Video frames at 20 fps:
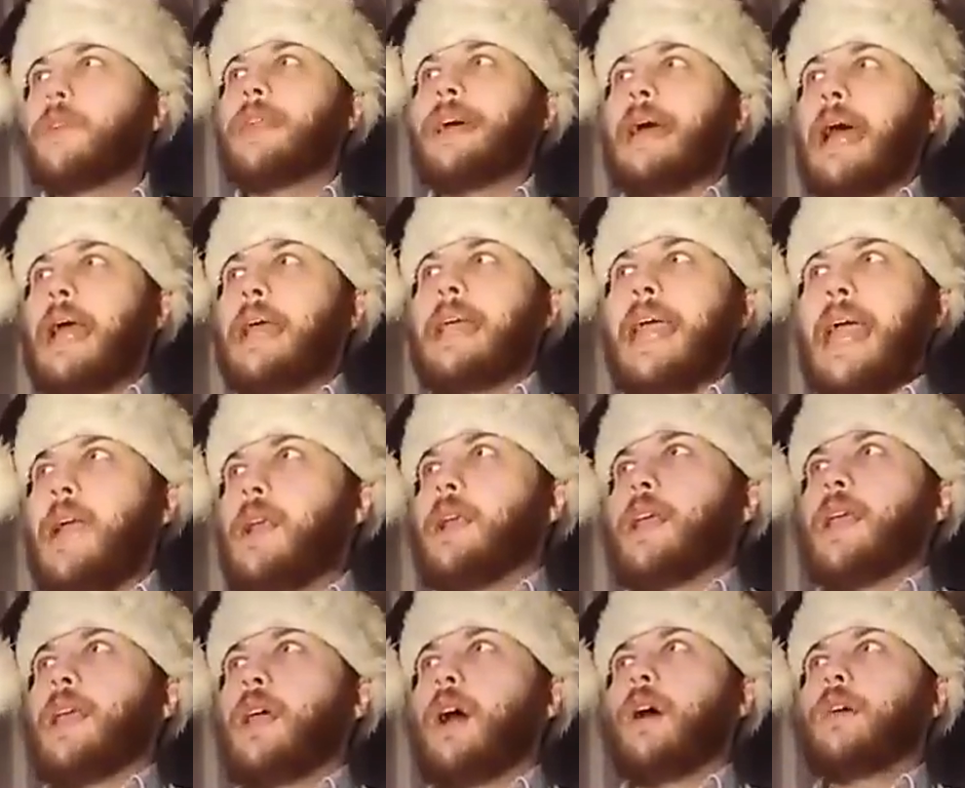But then, again,
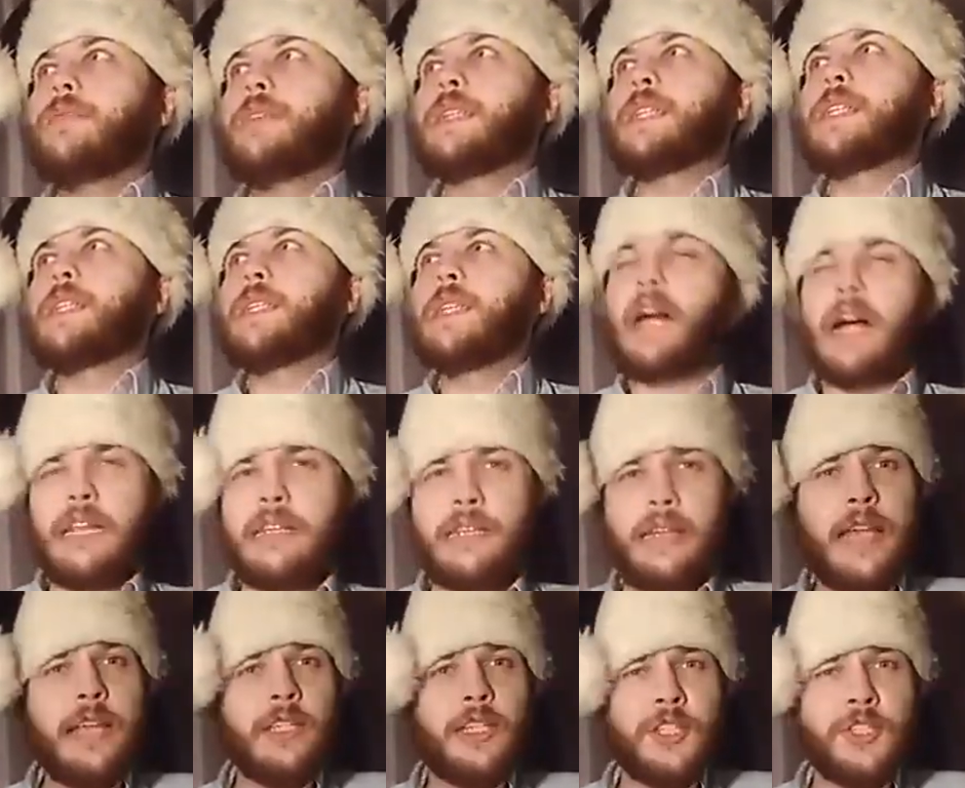he offers
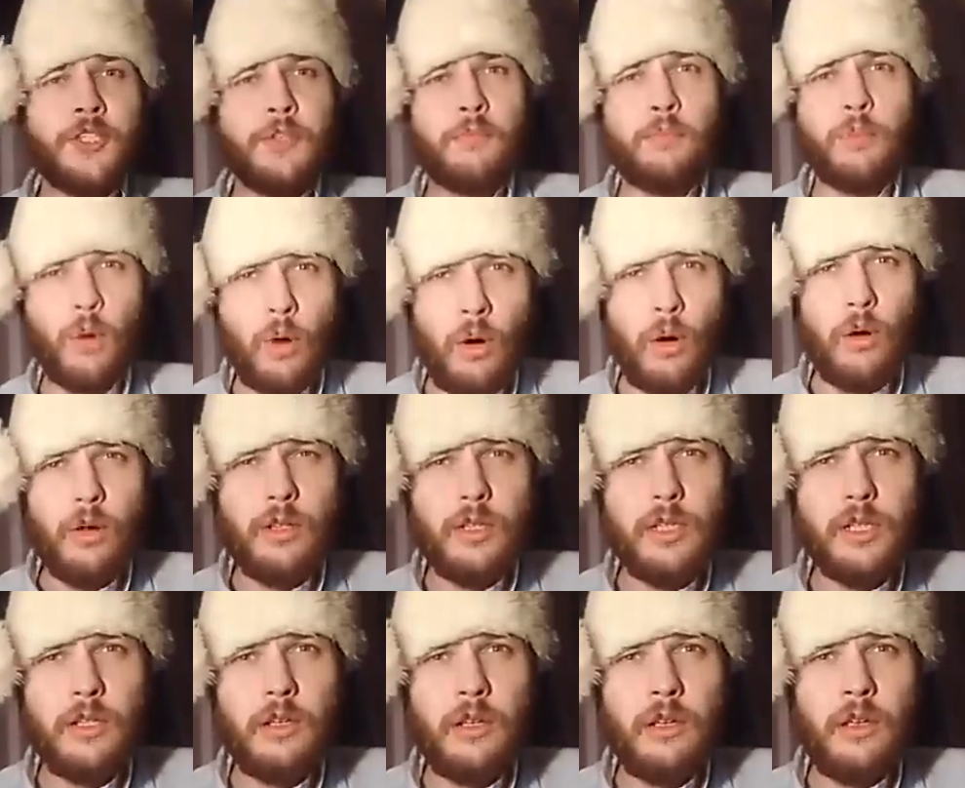nothing to
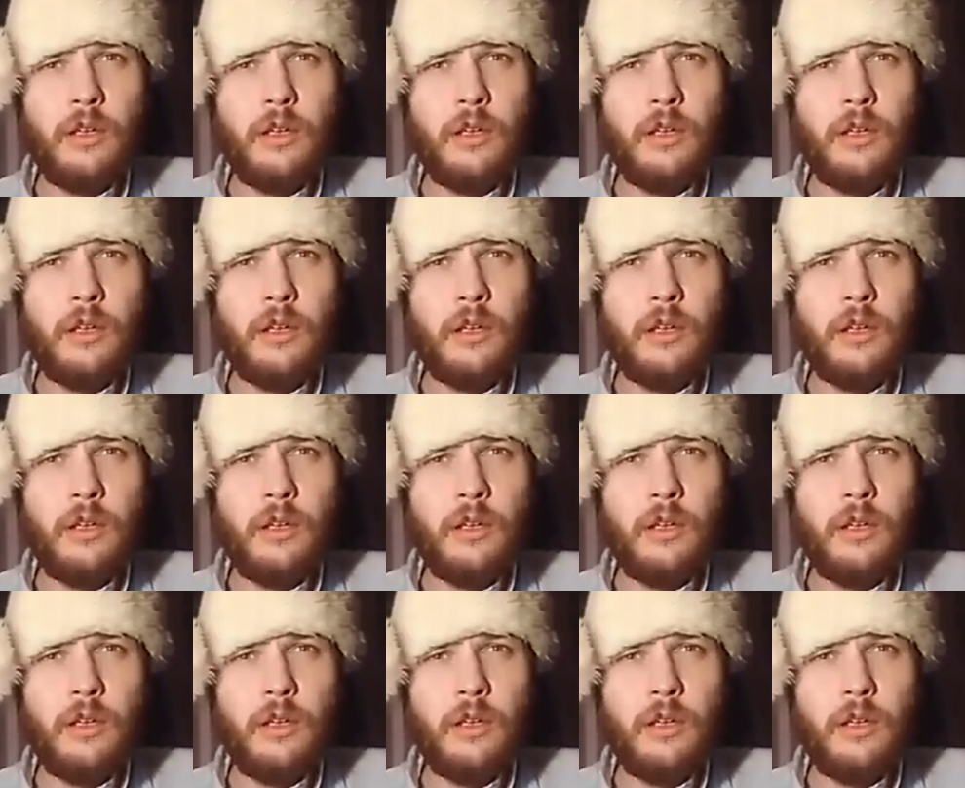support